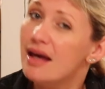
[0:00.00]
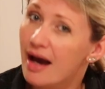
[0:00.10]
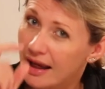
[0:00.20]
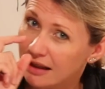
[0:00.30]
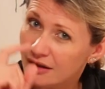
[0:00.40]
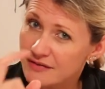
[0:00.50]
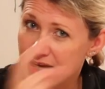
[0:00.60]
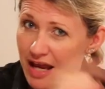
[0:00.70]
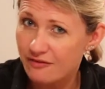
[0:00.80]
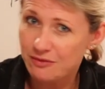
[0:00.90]
I'd love
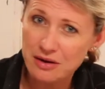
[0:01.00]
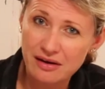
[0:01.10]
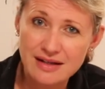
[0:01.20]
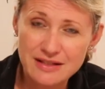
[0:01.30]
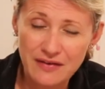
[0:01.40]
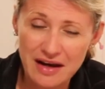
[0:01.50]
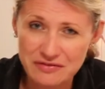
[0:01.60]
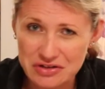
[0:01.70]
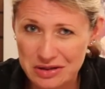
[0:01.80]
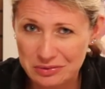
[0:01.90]
to hear from you guys if you
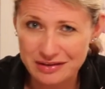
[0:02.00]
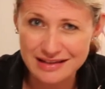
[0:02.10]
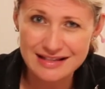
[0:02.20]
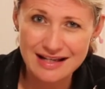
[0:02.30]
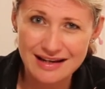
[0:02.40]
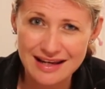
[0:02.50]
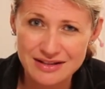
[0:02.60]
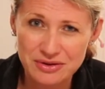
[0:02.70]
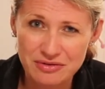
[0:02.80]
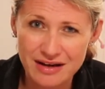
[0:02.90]
have tried one of these
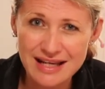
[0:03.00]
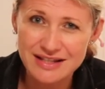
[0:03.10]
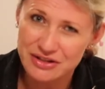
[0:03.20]
techniques already,